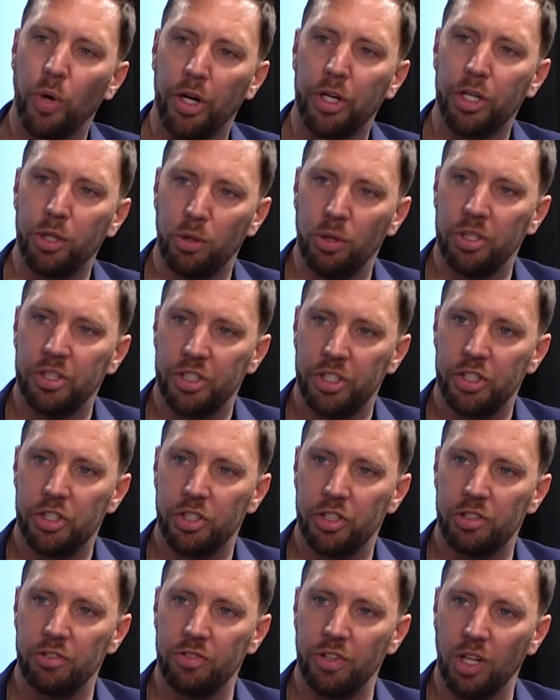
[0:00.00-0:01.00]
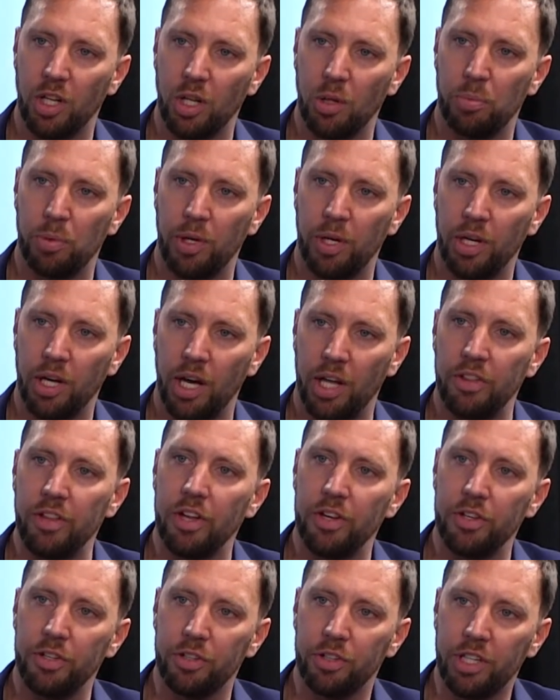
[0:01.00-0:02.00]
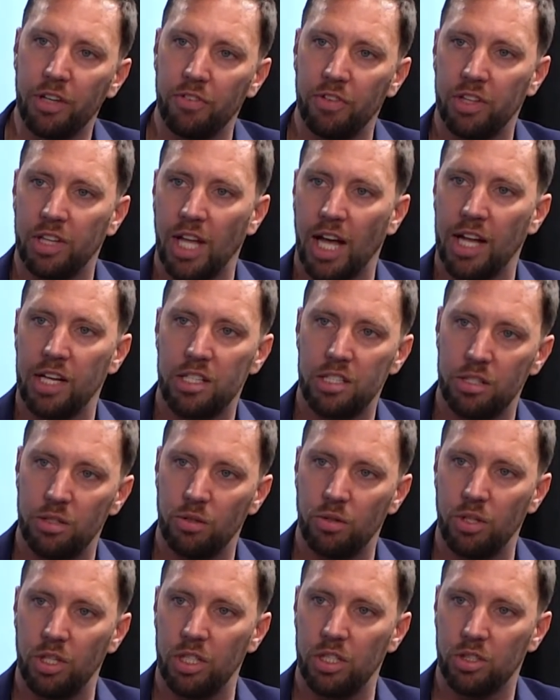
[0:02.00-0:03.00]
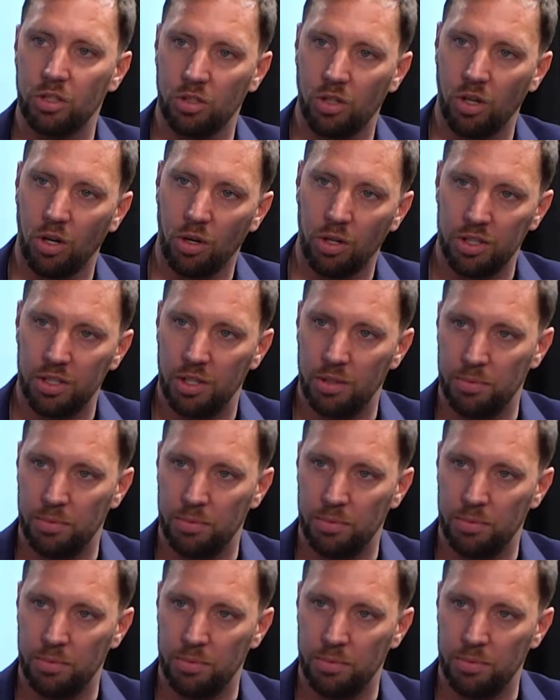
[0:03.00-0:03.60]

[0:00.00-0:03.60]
units that you're developing, and then you're giving that to these or